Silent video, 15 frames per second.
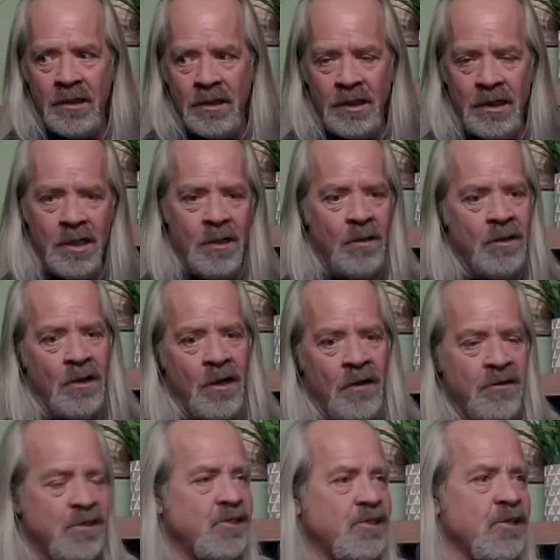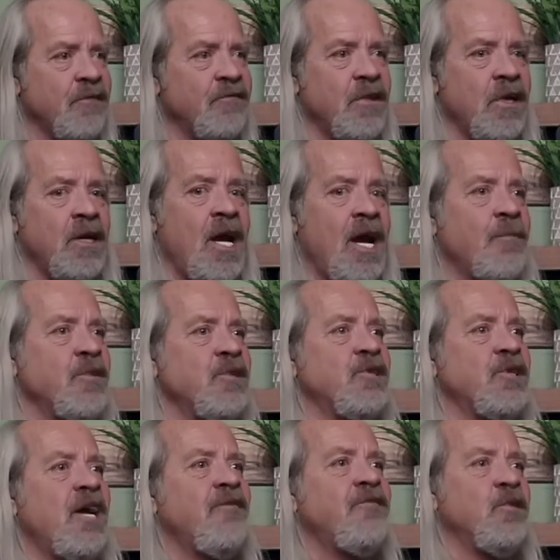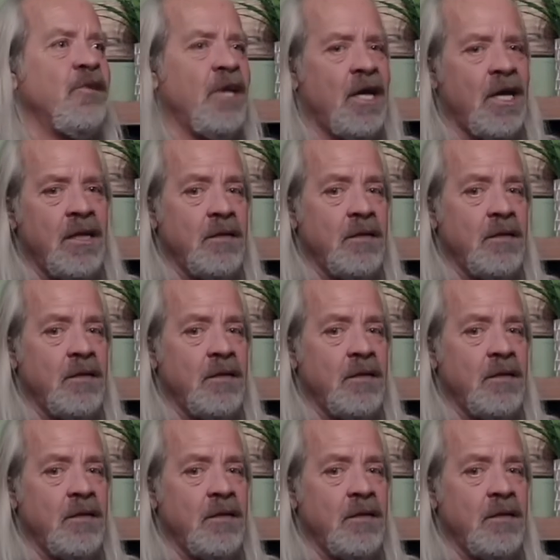and all the stuff that happens after that.